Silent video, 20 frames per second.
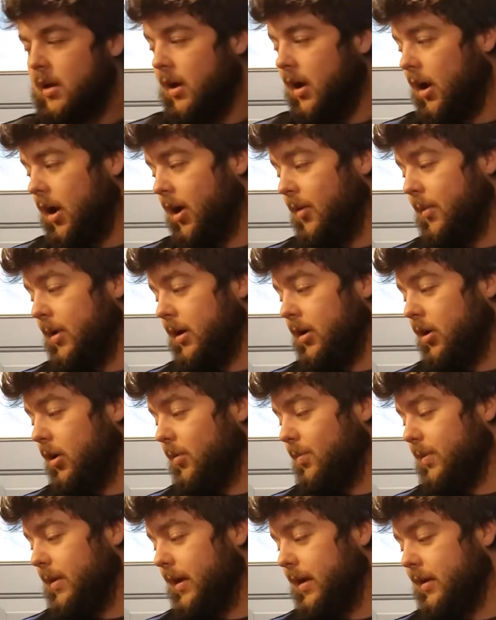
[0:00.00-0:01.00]
I
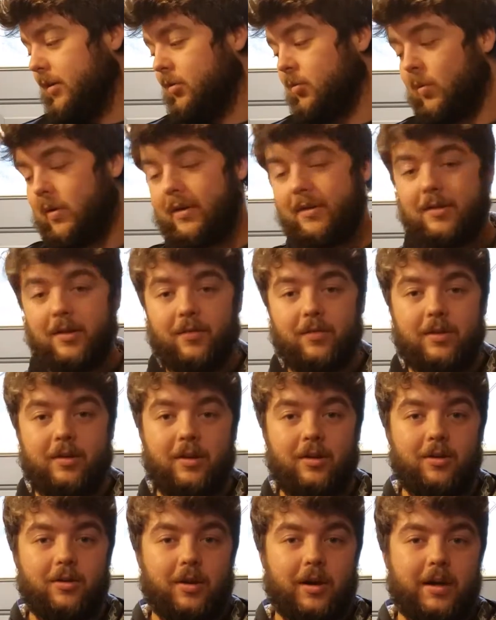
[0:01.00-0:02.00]
hope that in
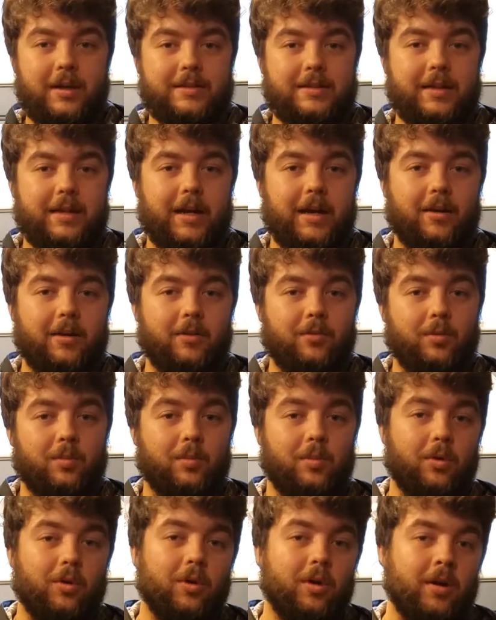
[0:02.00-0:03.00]
2017 you guys get out even
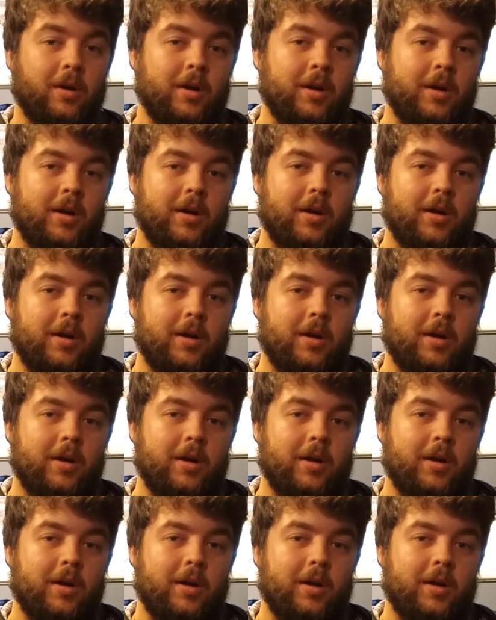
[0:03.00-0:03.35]
more